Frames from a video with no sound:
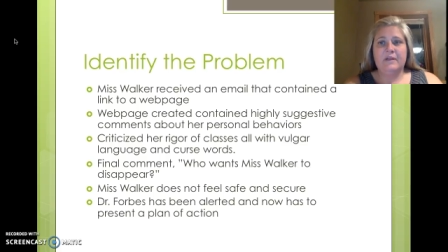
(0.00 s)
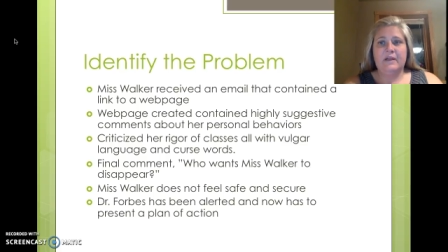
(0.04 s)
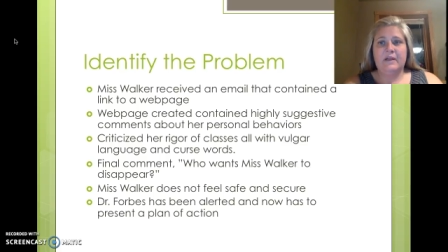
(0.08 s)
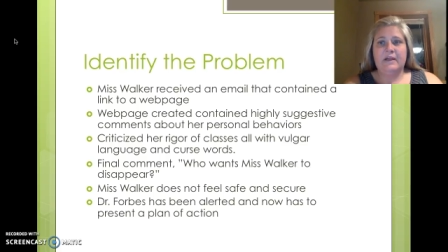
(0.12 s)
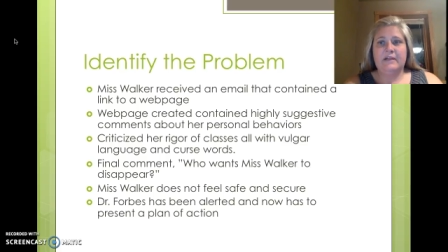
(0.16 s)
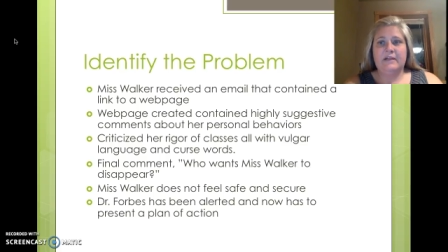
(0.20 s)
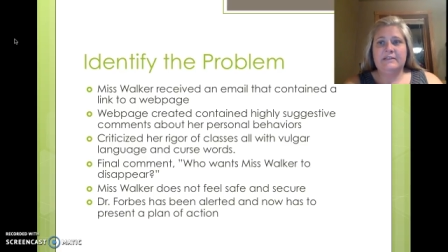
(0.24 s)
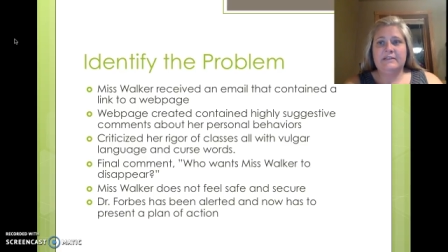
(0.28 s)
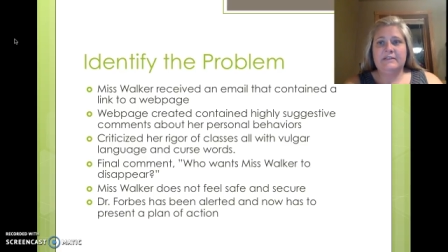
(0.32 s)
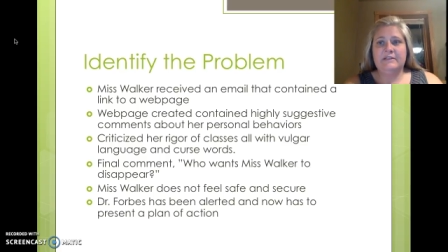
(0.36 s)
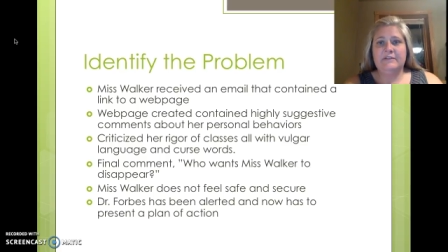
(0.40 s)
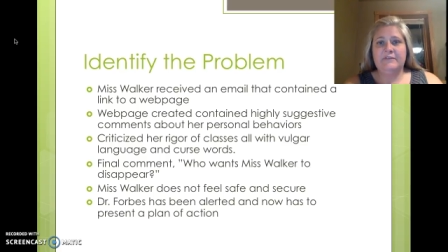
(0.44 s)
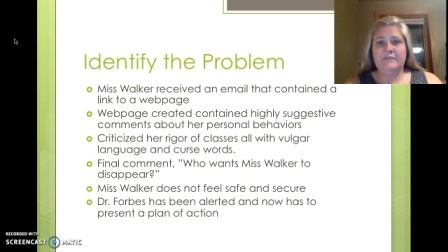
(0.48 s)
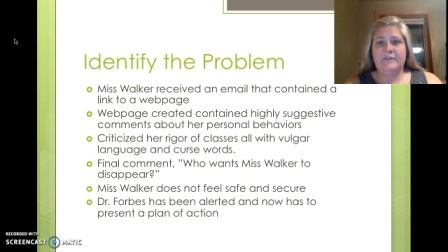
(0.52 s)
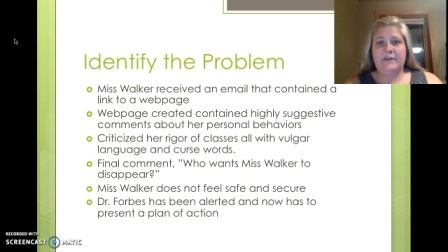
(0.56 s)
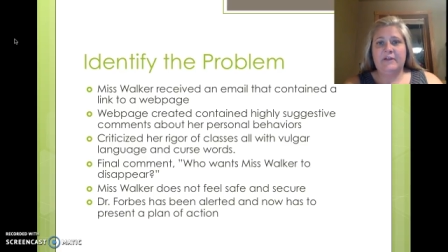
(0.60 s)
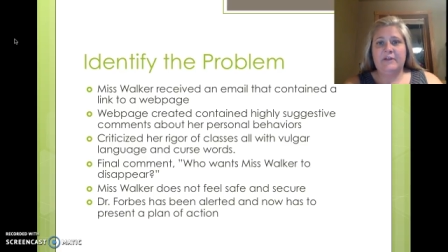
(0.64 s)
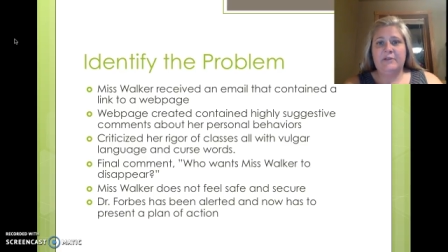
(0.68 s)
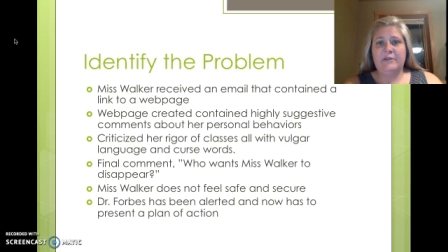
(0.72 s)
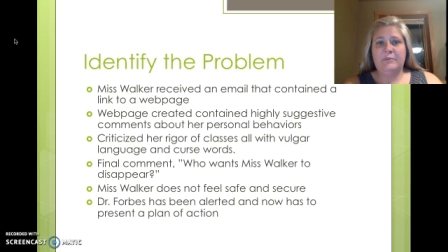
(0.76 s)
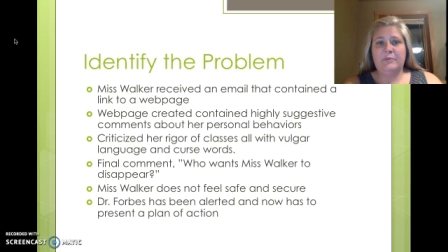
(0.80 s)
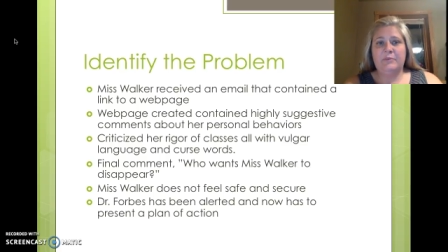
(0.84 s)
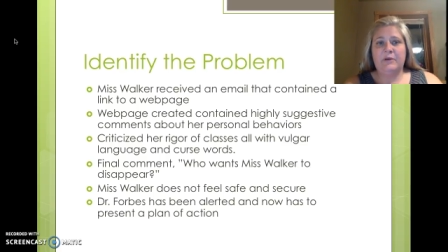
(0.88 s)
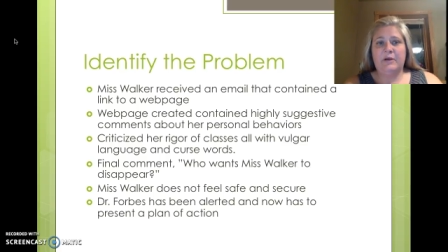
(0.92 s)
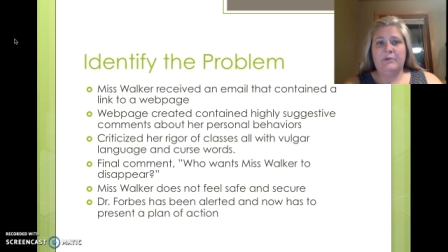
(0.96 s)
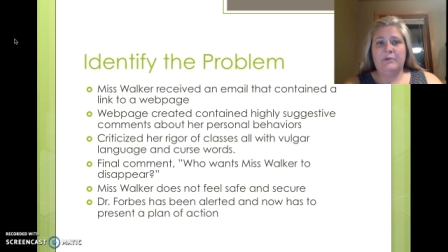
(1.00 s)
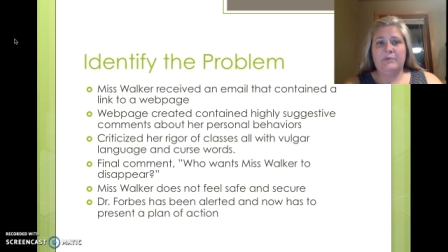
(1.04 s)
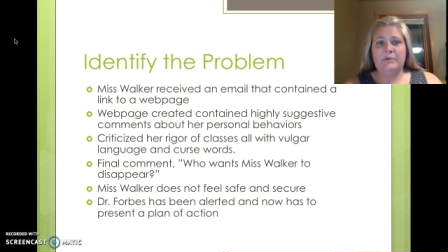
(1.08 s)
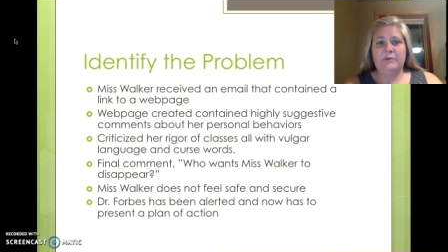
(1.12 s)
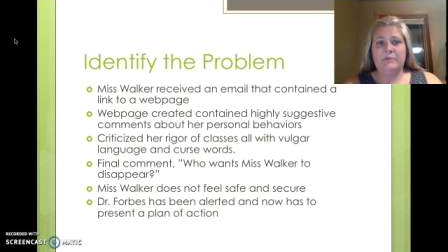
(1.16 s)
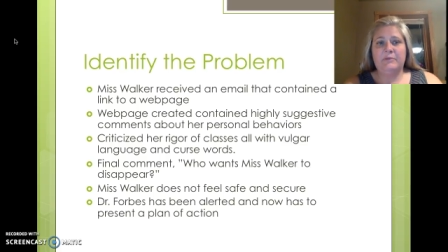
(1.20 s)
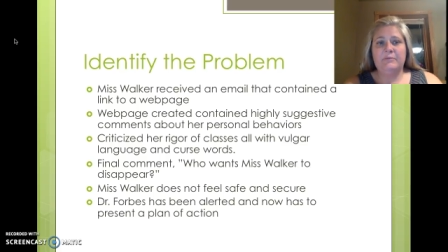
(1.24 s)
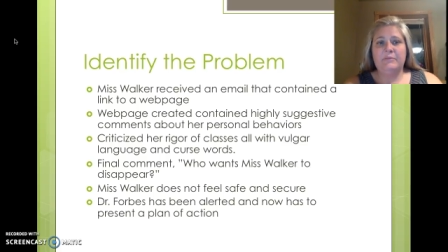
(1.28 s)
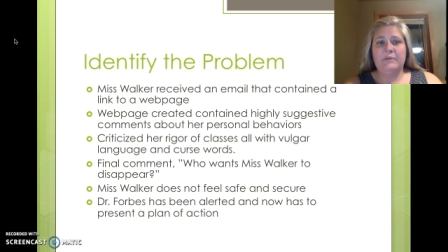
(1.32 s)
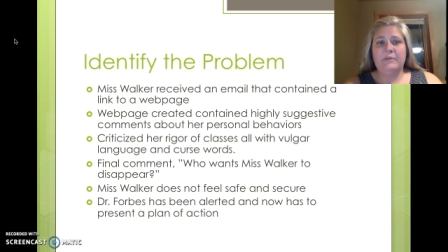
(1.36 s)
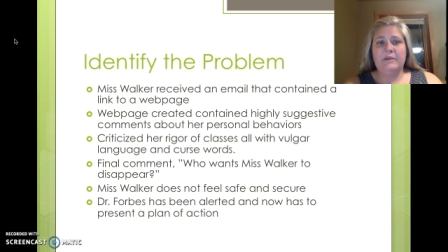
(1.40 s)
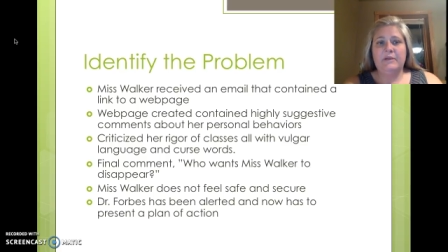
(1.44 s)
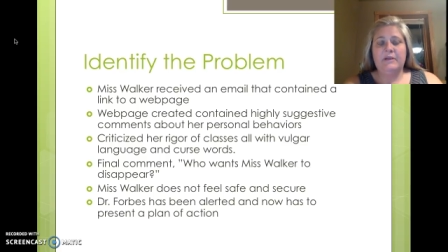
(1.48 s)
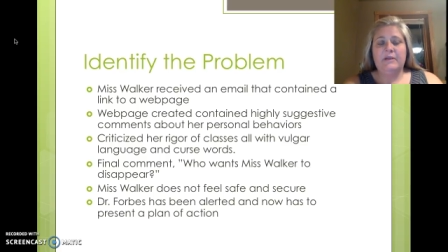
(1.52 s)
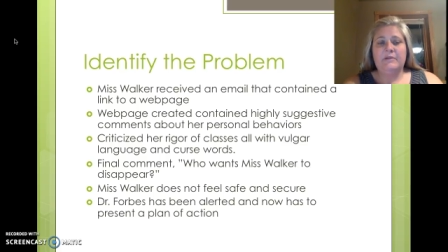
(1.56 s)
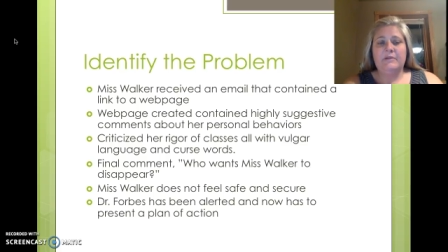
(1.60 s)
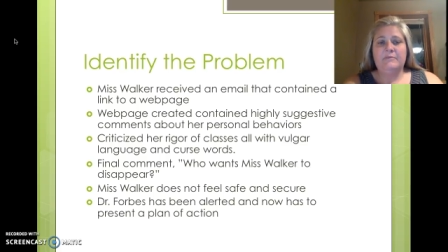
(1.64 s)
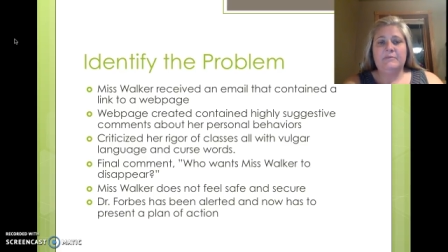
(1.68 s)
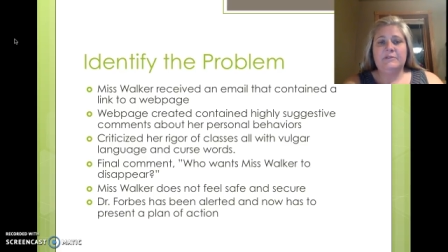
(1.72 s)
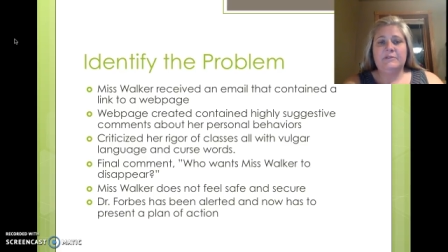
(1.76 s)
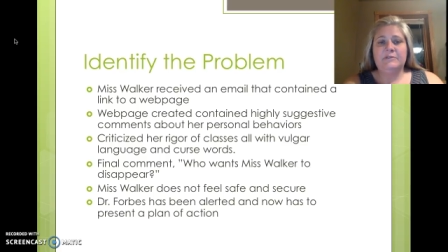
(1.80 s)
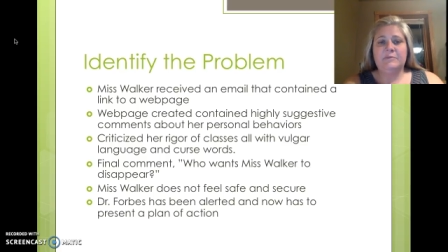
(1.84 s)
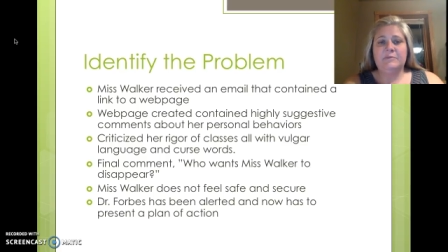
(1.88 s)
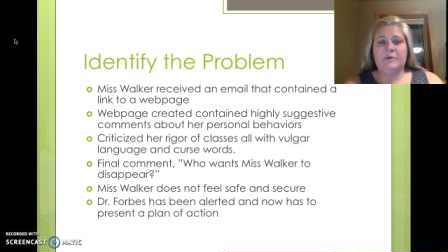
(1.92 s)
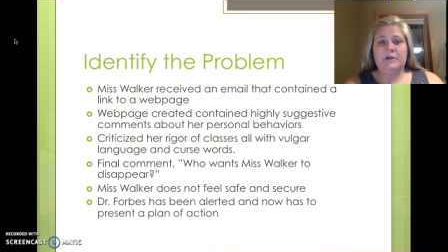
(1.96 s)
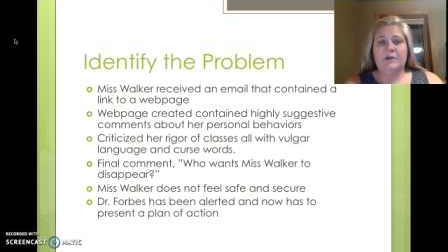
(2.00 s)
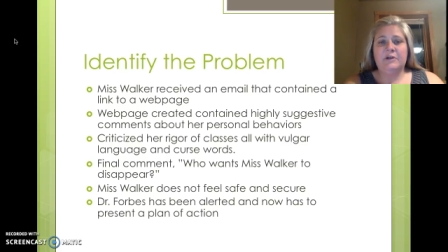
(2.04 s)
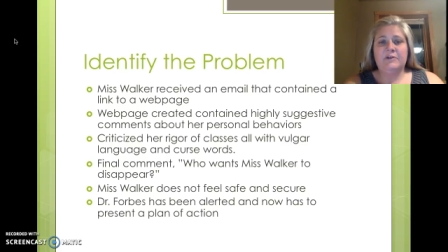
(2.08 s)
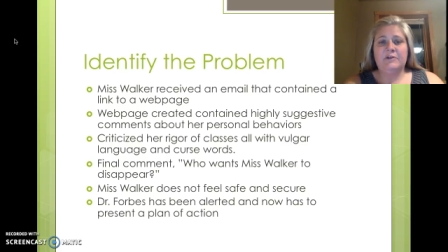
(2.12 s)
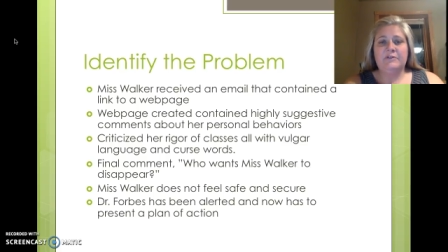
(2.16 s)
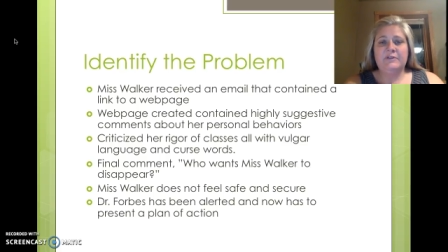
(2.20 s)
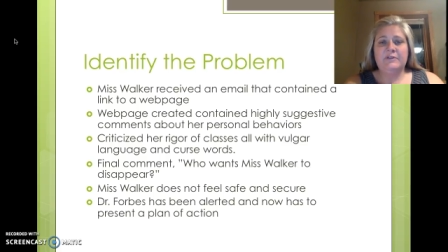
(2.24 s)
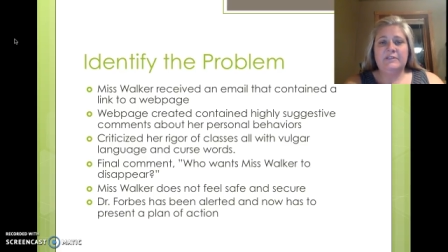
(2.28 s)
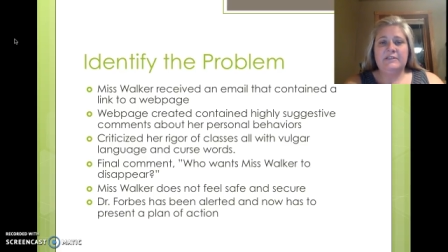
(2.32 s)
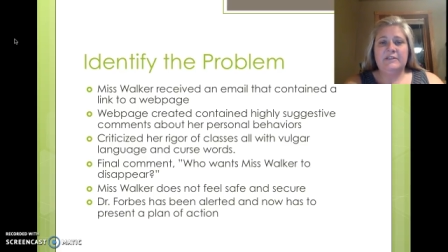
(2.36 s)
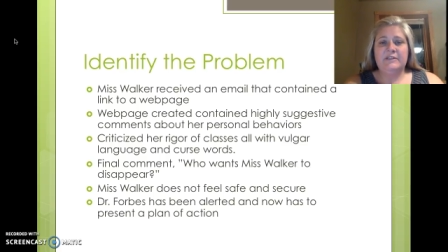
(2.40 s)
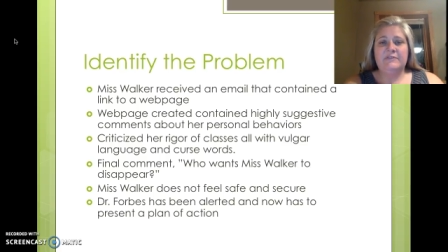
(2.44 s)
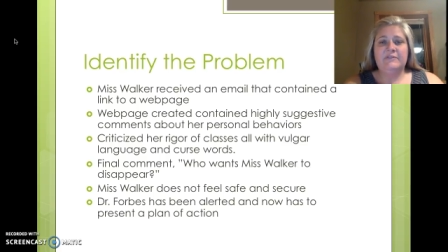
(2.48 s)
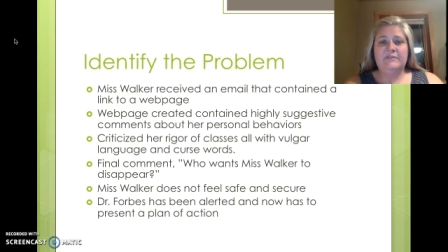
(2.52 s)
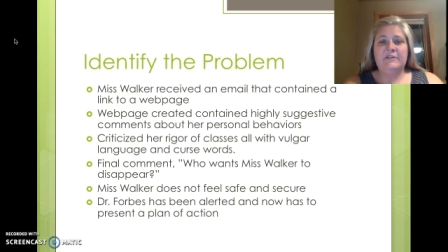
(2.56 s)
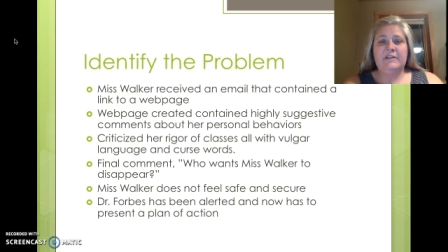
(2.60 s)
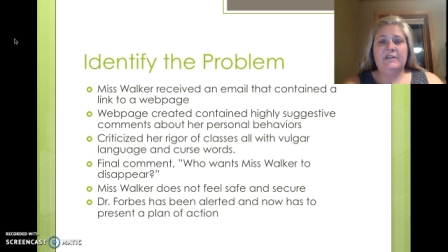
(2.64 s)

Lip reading: Identify the problem. Miss Walker received